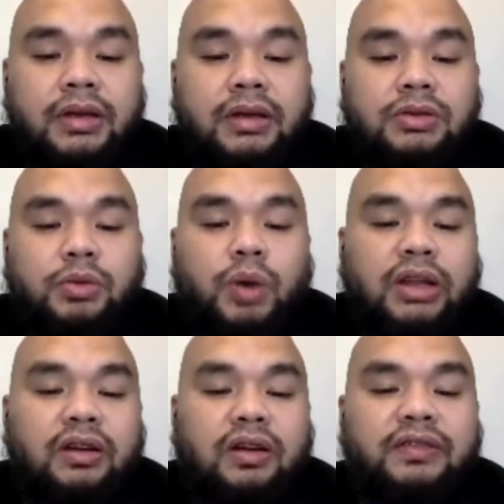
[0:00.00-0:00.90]
So
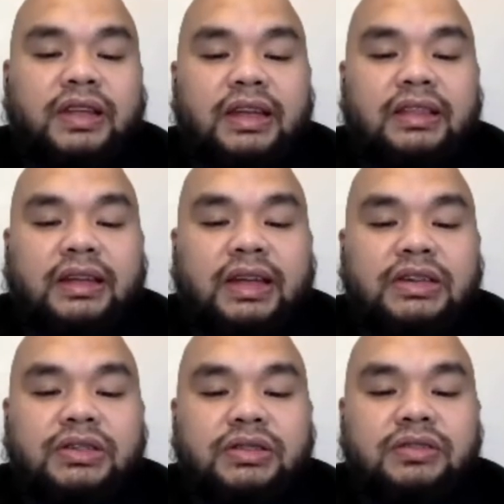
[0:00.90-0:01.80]
one of the
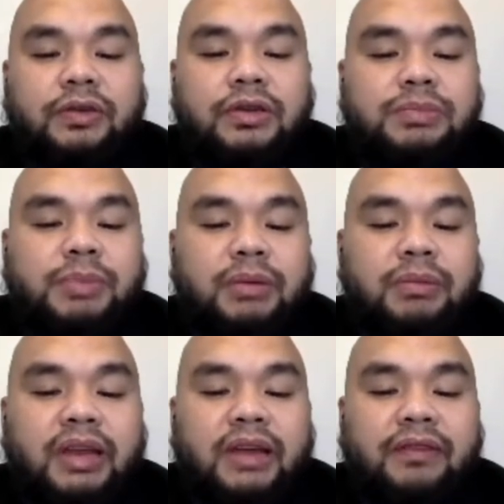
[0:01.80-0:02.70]
indications for sperm
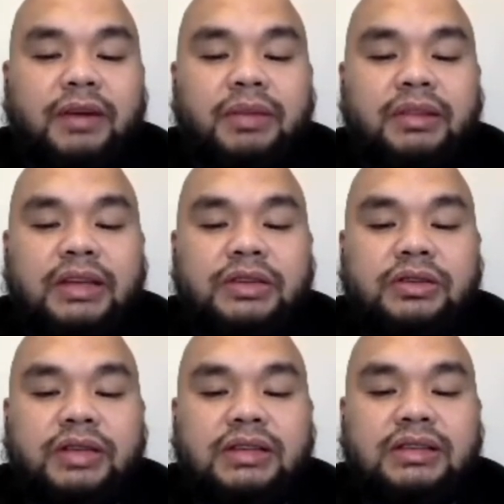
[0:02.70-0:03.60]
DNA fragmentation
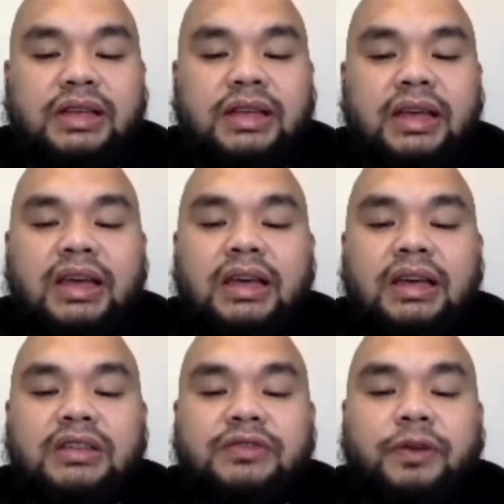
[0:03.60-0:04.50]
testing
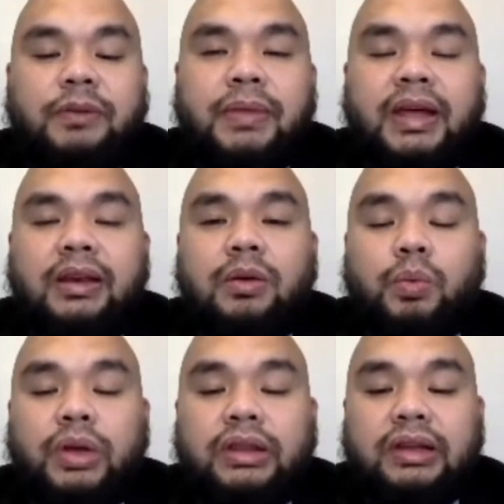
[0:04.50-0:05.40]
is for men
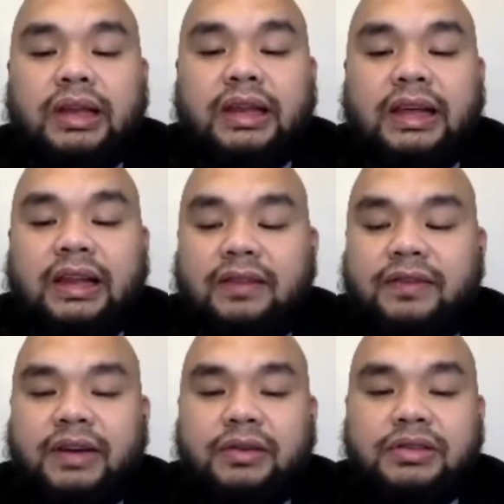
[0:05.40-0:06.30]
with clinical
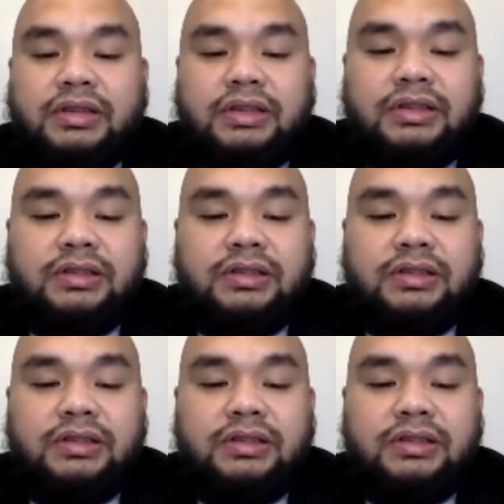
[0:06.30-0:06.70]
varicoceles.